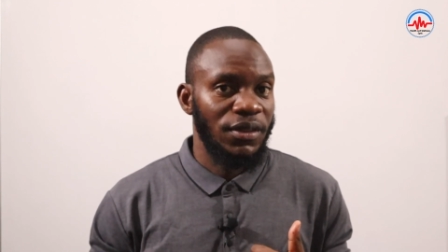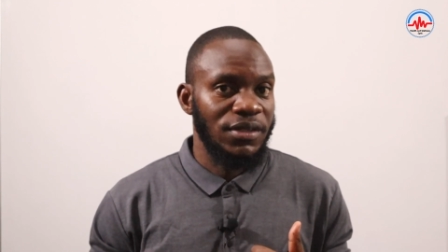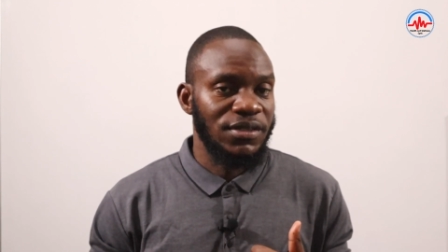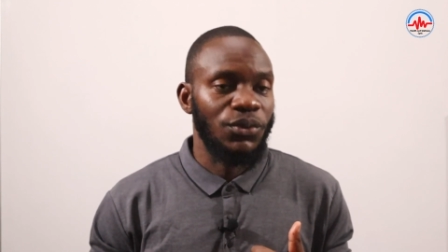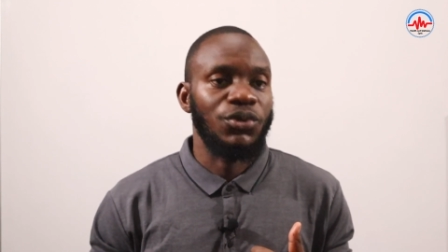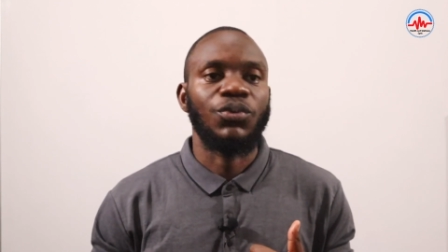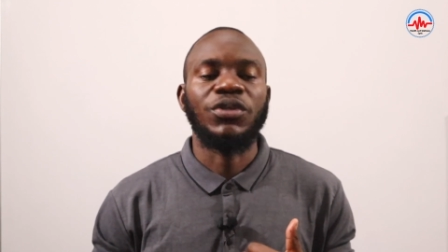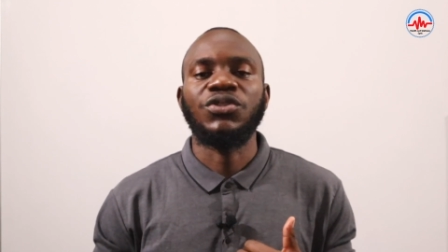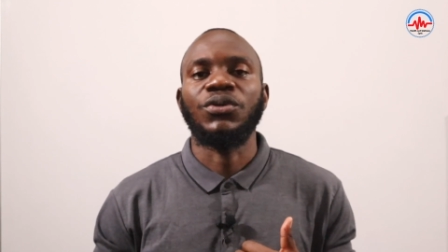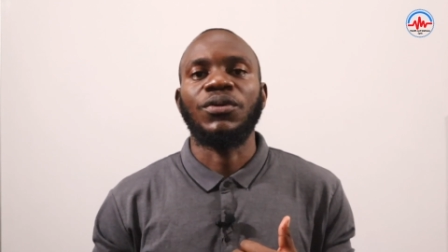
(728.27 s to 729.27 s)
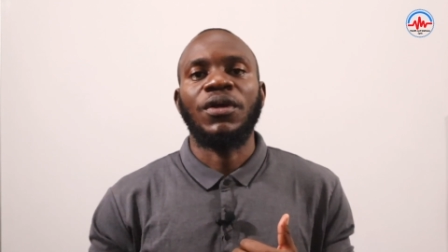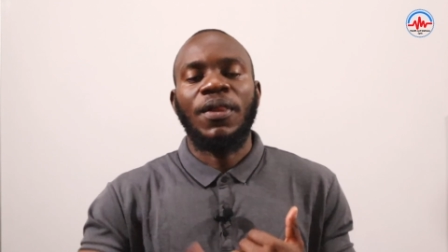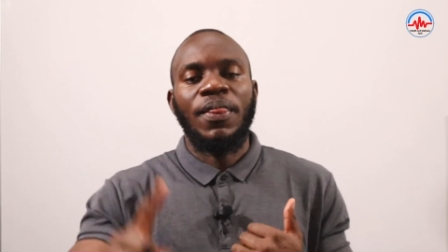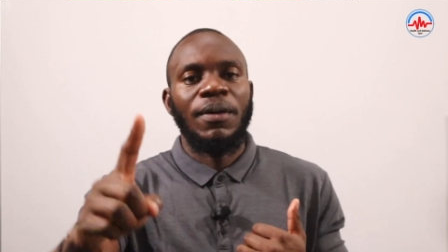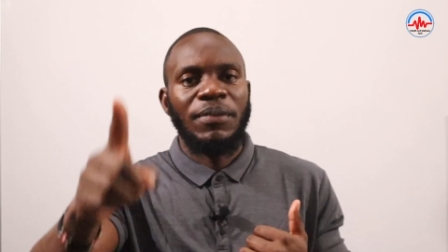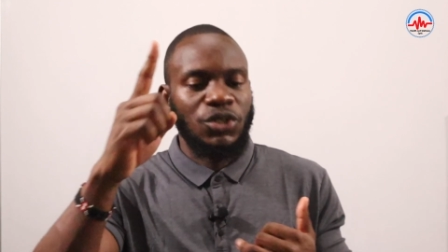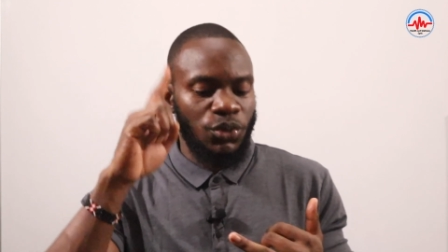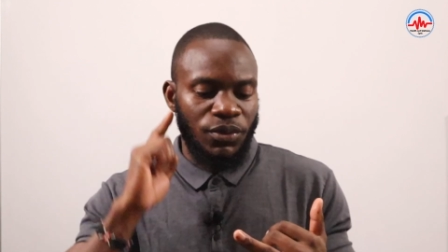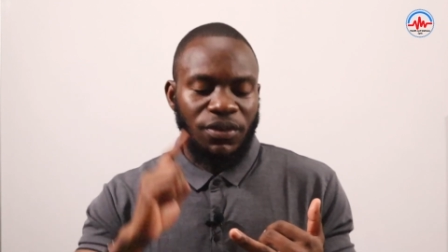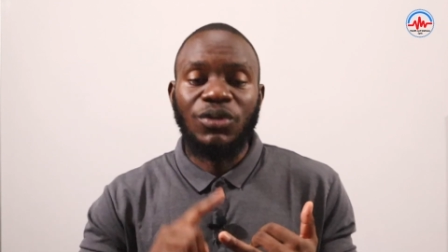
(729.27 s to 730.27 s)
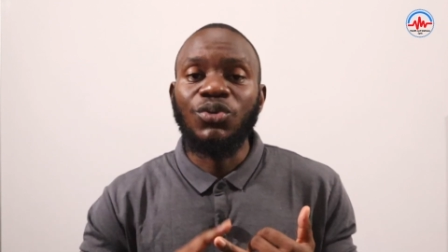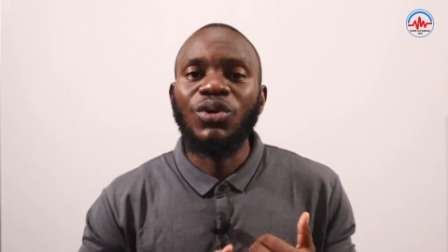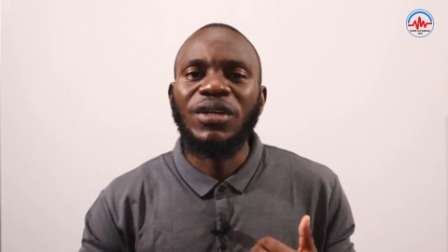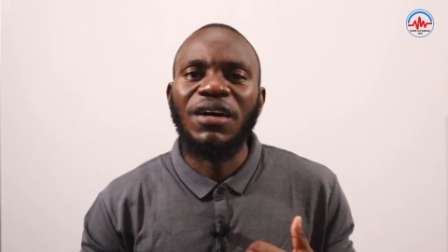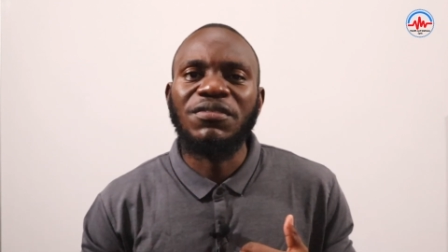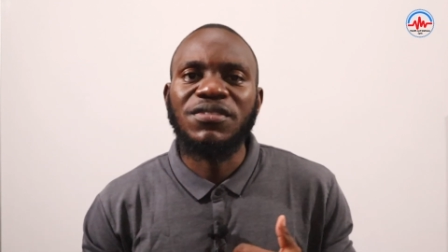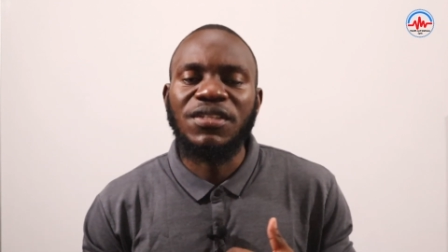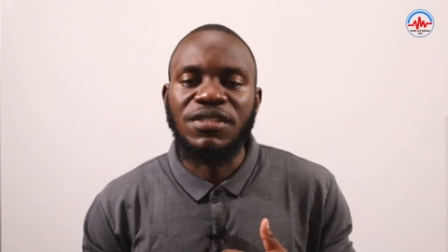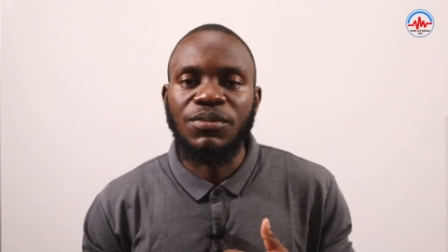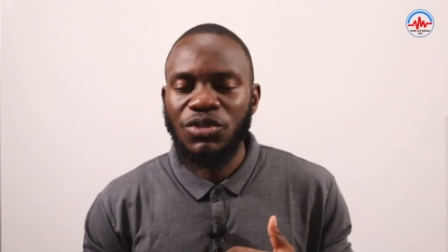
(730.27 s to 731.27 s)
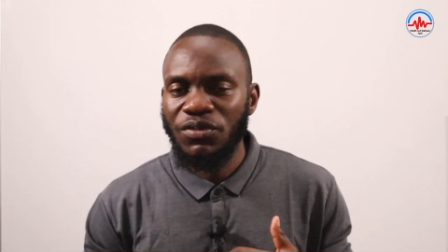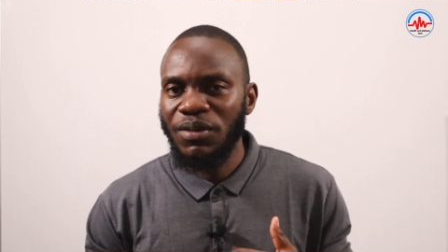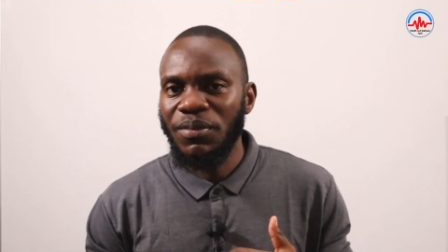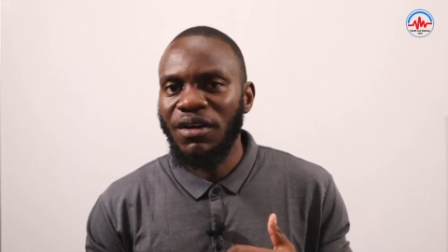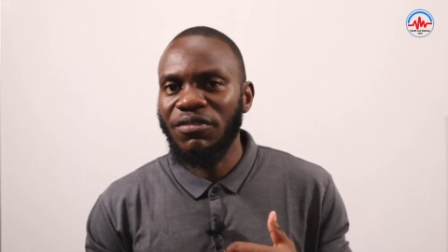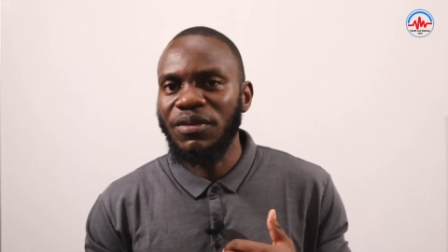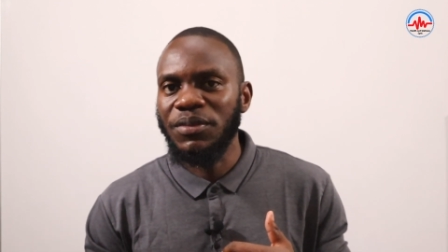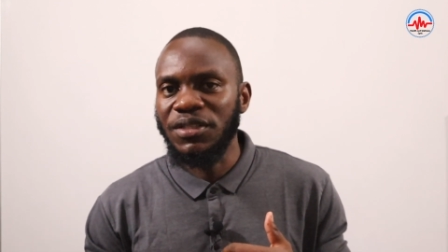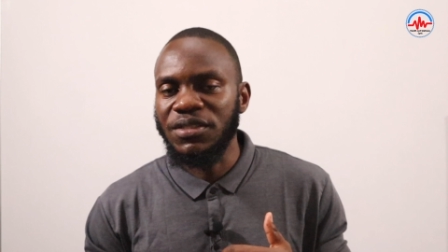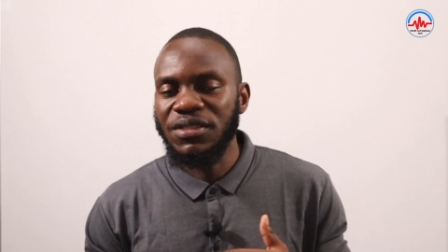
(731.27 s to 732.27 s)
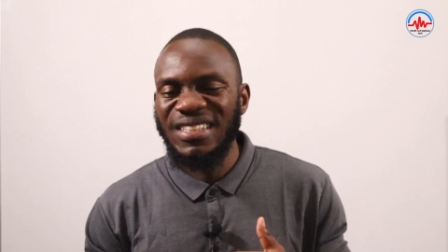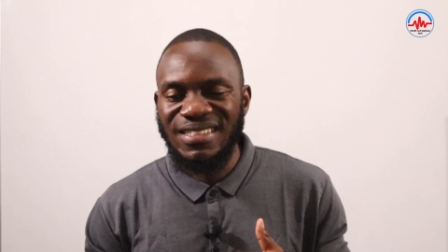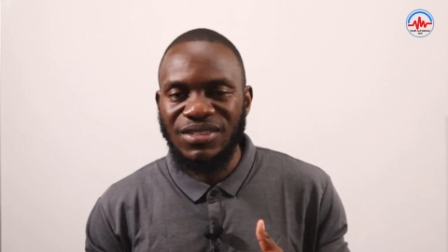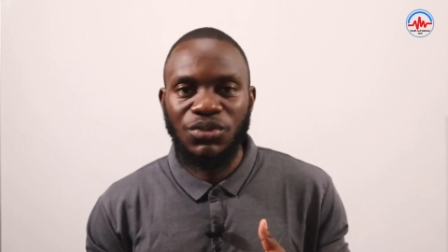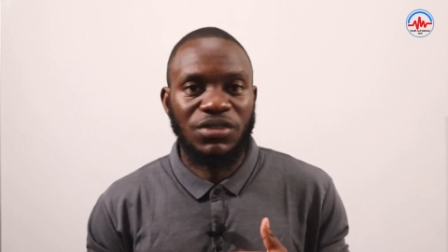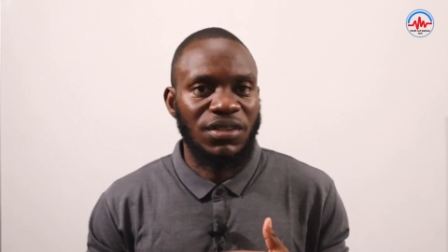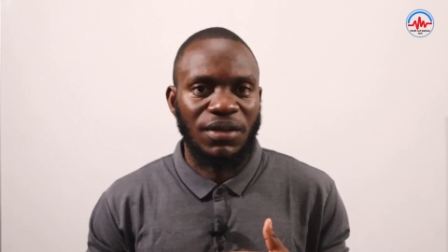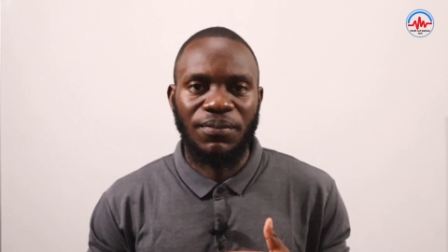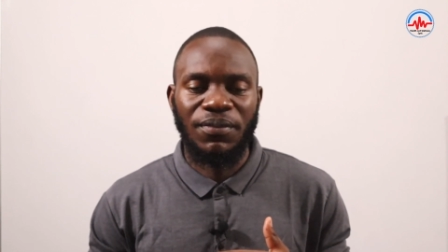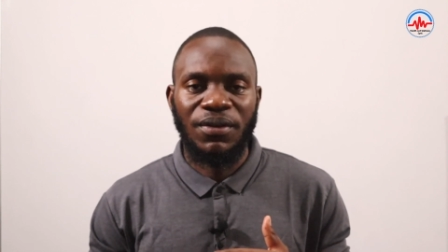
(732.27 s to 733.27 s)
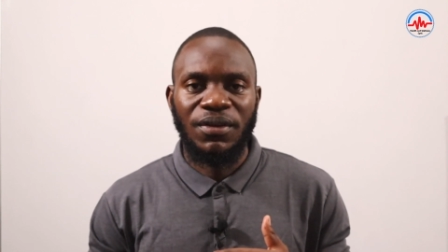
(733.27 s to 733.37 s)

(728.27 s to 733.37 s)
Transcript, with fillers: That's a good question. Number two, they do not have seeds. Most of them have limited seeds. You see them.